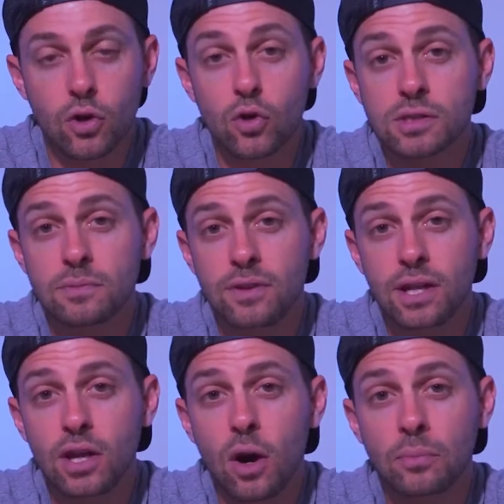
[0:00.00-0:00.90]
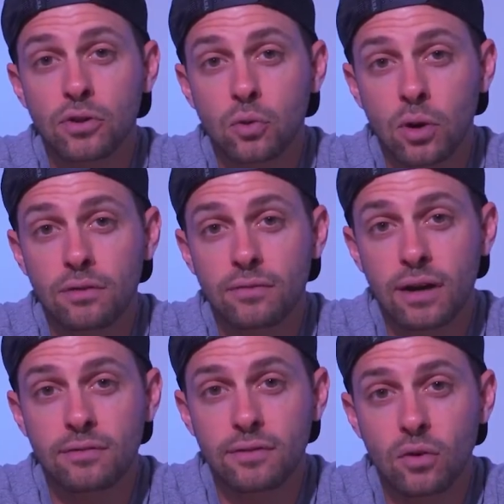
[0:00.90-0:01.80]
crisp video up to
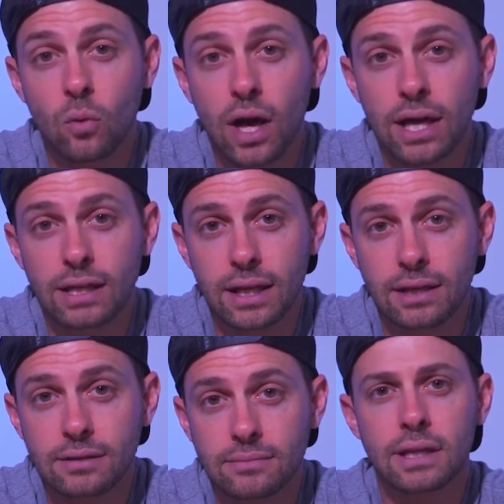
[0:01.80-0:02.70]
25 feet away at night.